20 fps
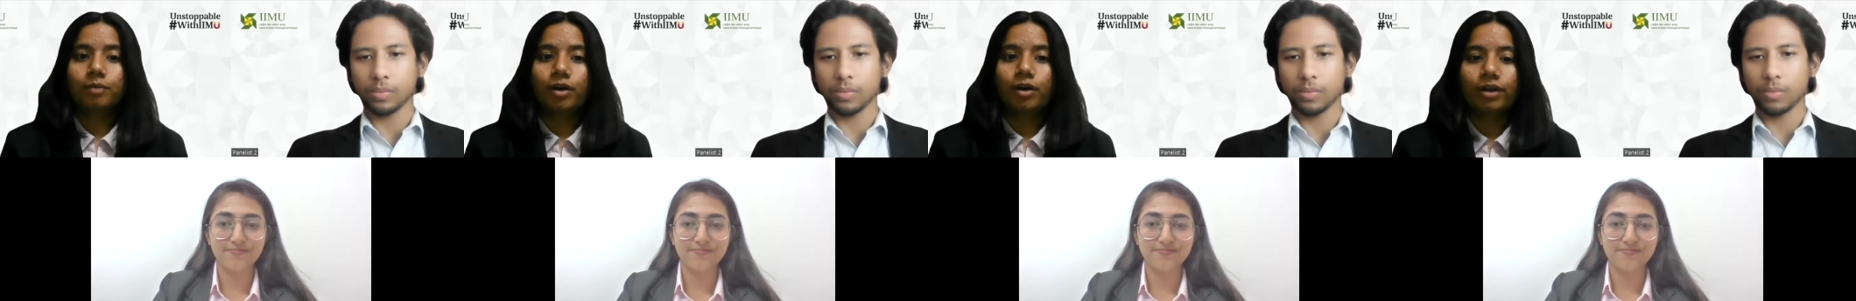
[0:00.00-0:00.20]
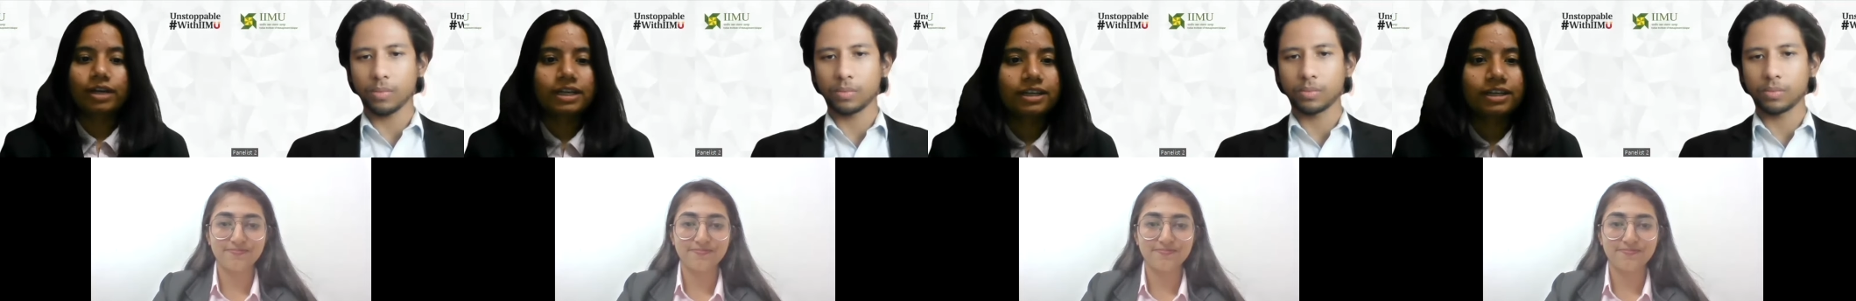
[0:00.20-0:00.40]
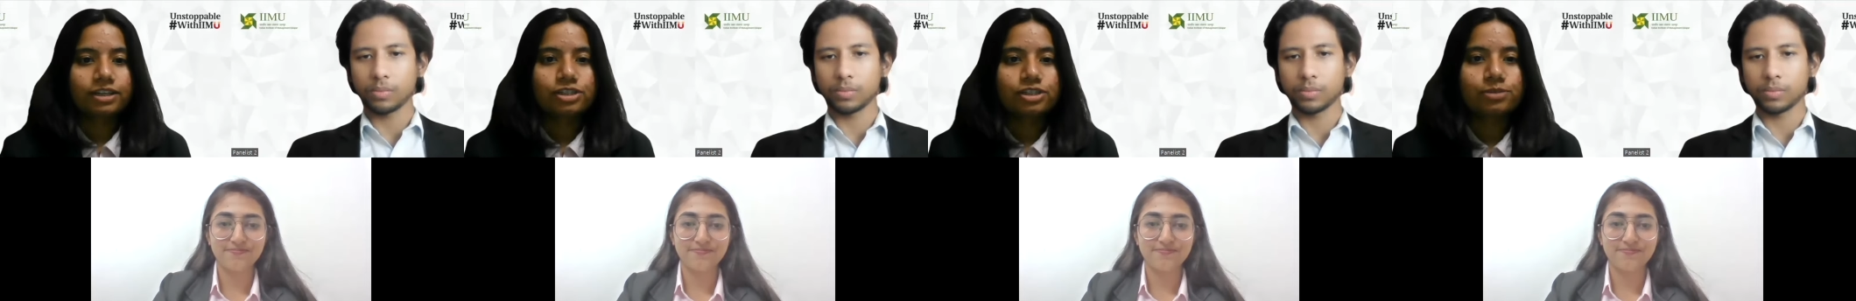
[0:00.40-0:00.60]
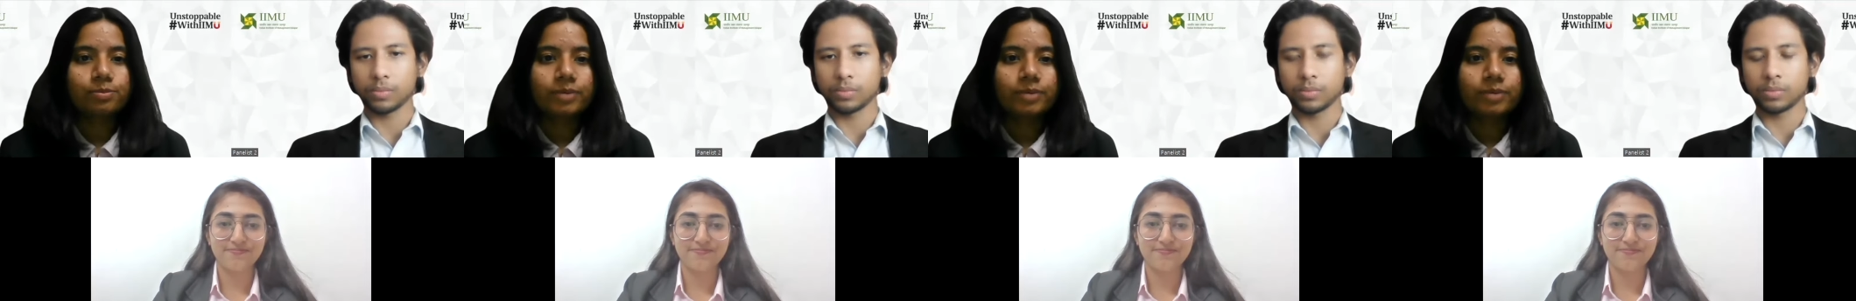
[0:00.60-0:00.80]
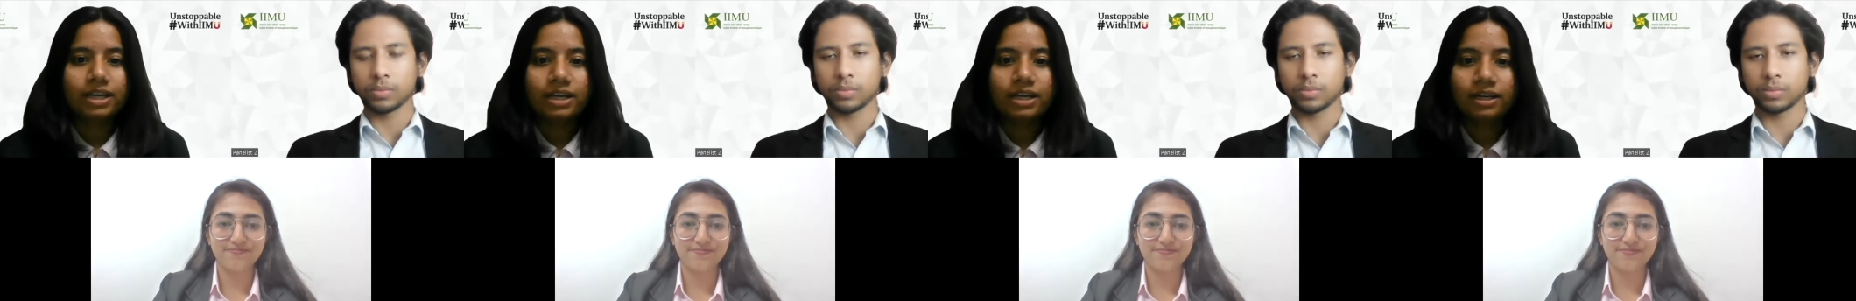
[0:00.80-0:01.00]
Speaker 1: morning,
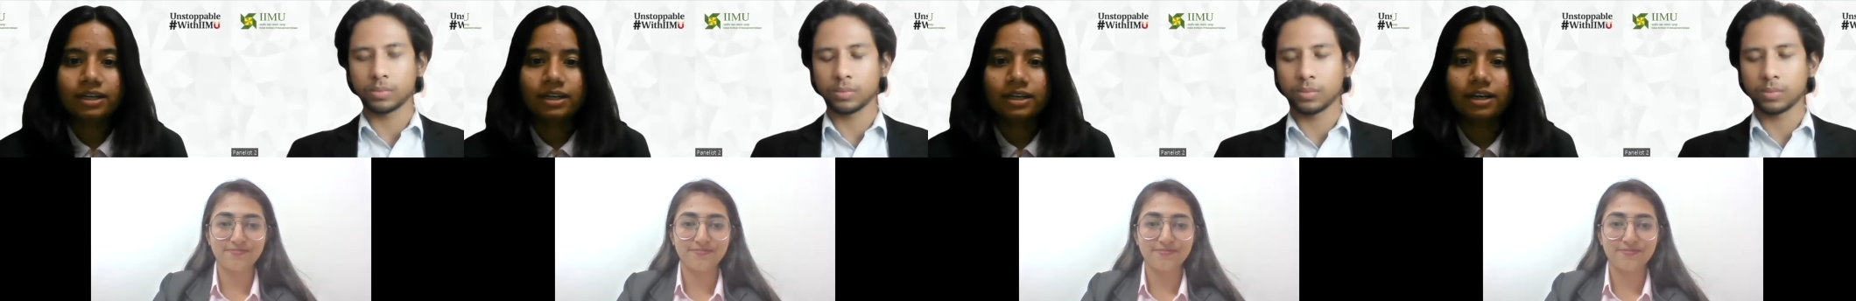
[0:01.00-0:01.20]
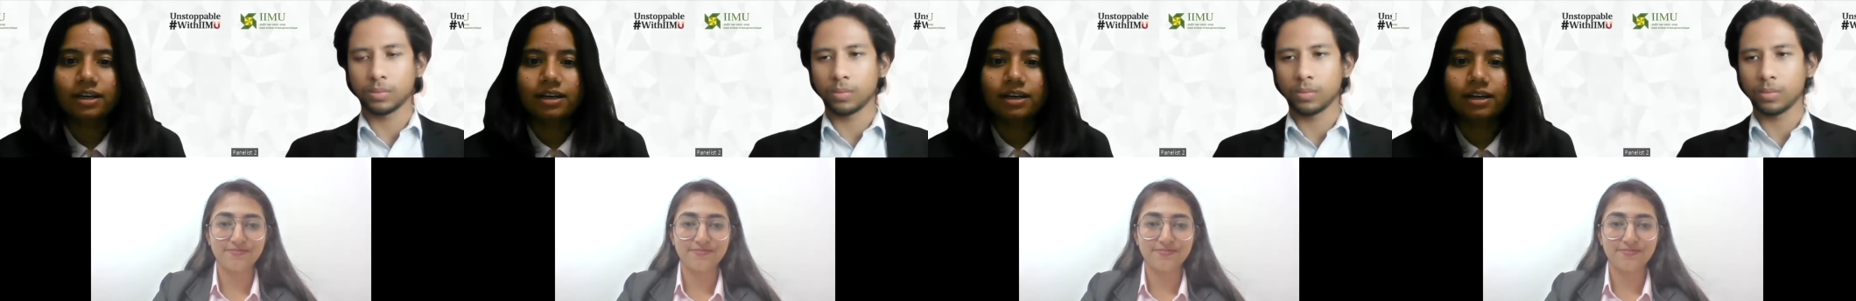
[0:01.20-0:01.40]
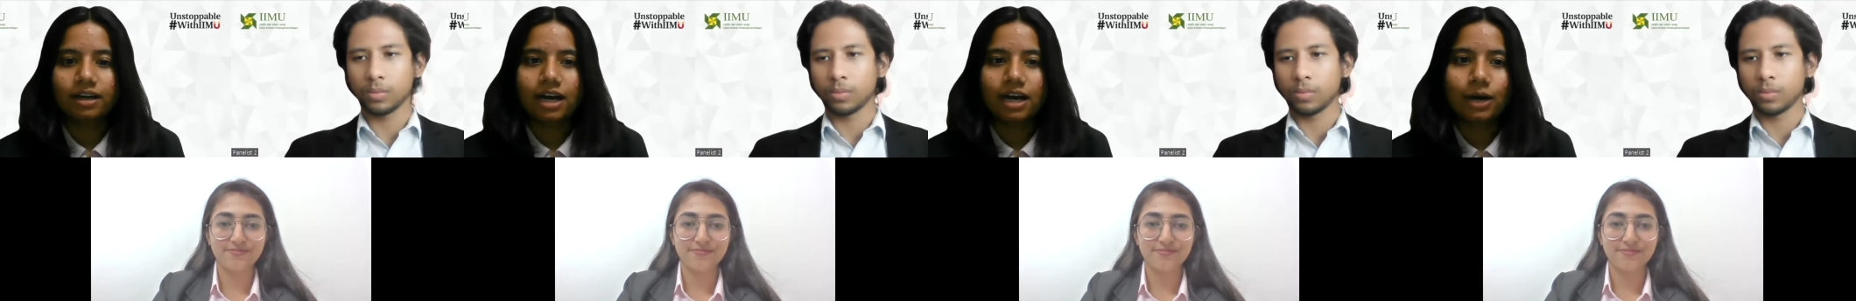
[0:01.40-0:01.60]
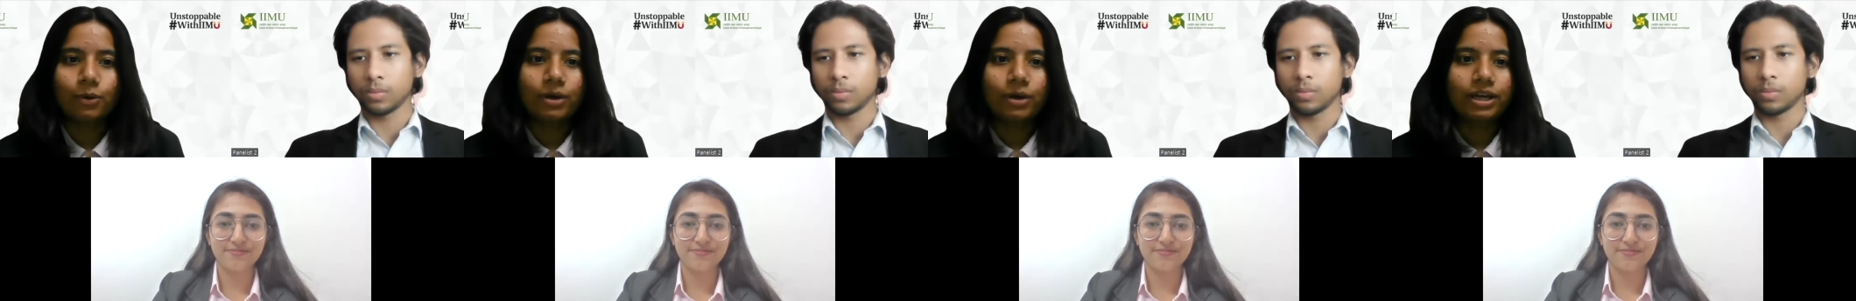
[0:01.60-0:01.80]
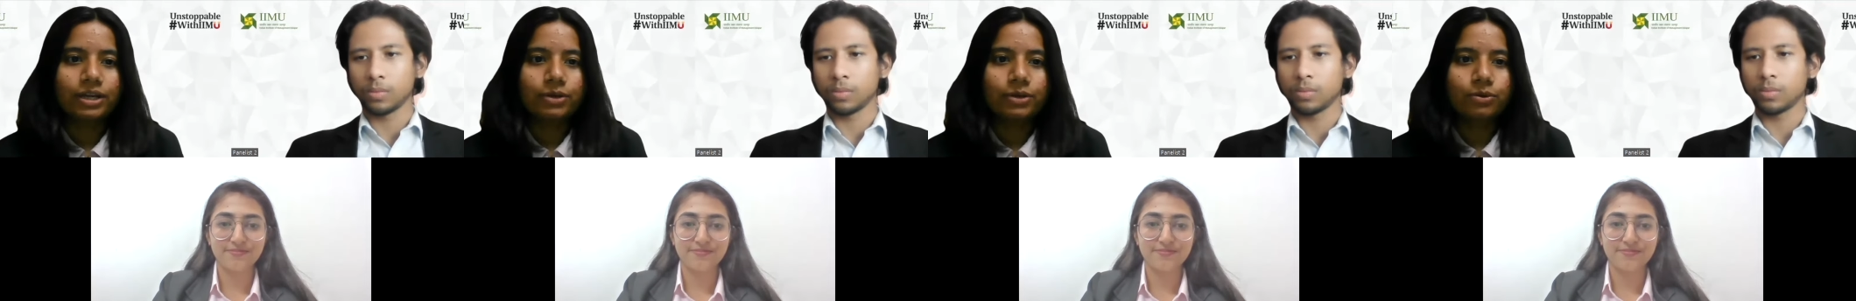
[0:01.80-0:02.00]
Rishmeen. Uh, how
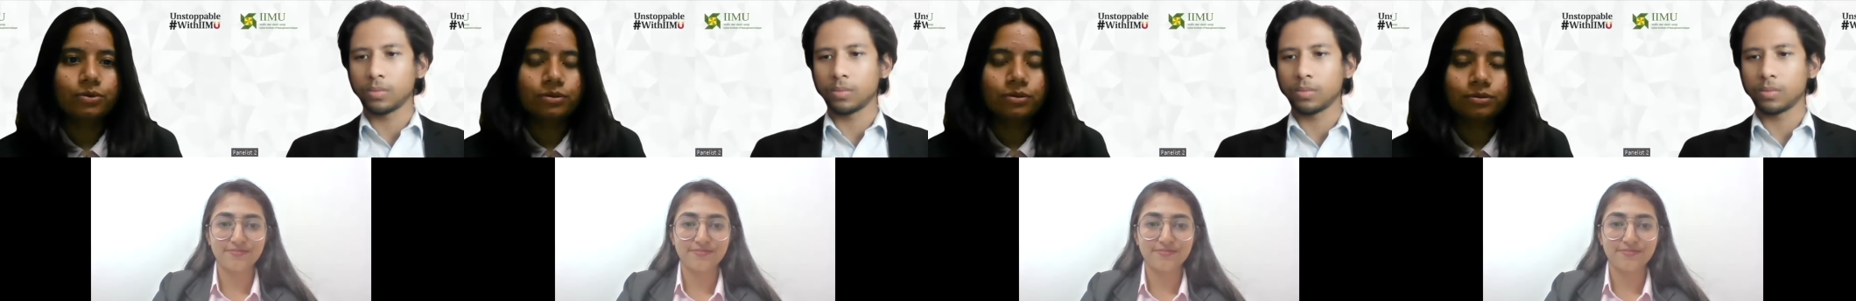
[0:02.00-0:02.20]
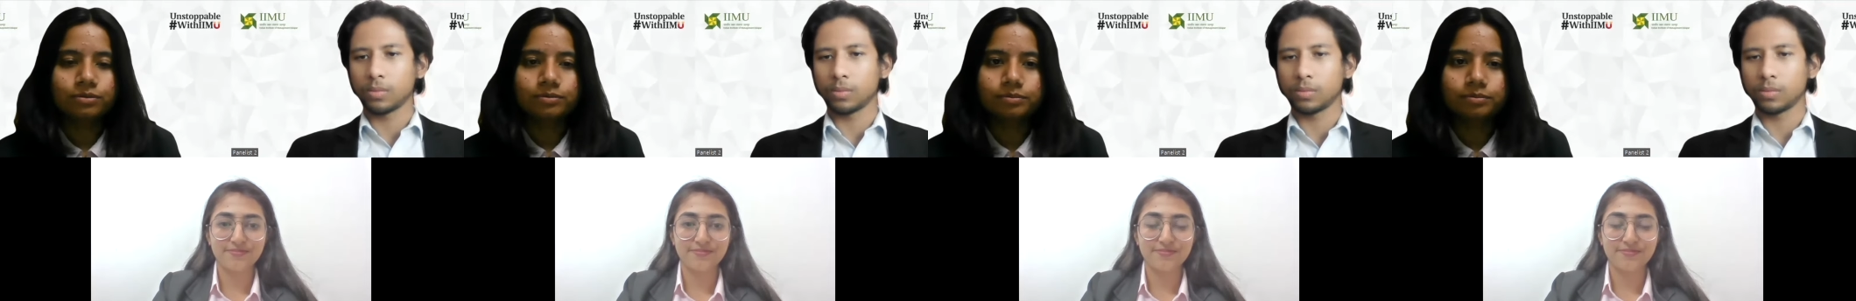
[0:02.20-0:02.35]
are you?